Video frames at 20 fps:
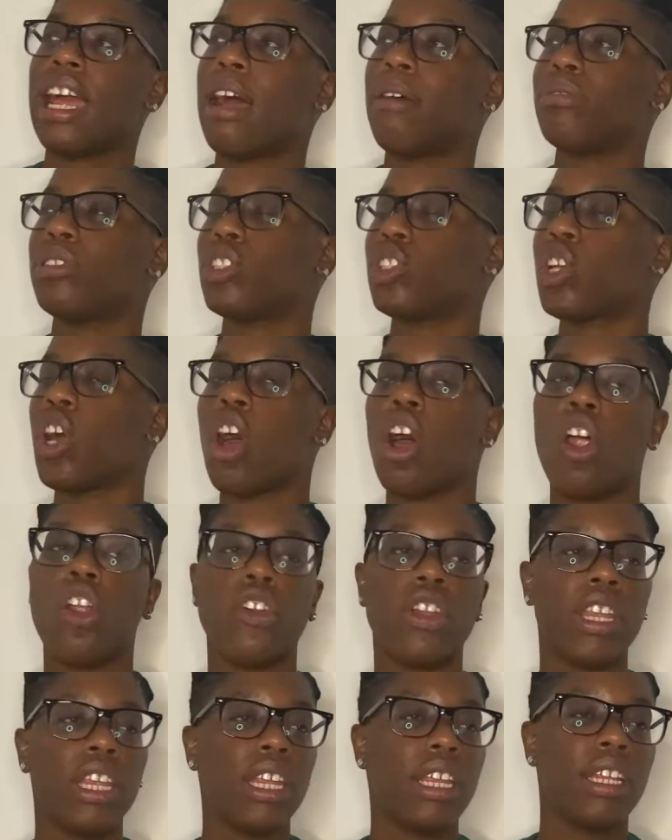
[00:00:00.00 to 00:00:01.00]
I'm
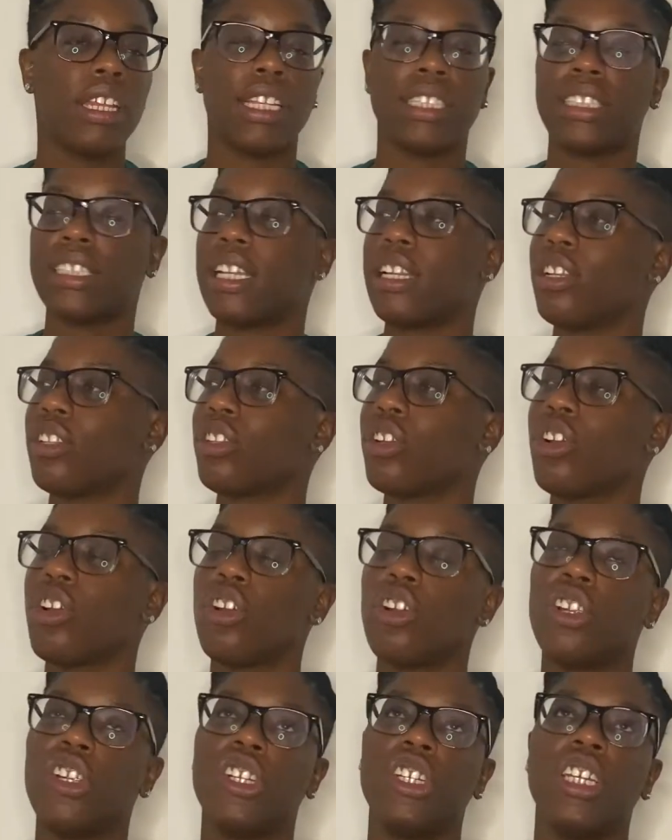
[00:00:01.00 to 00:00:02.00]
sorry, this, that, and the
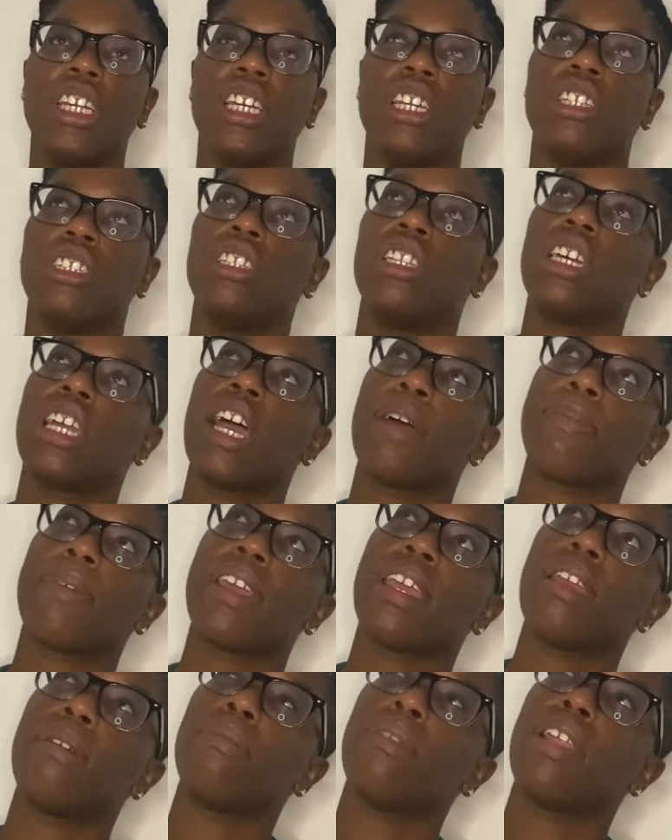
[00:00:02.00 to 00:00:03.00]
third. Look up at him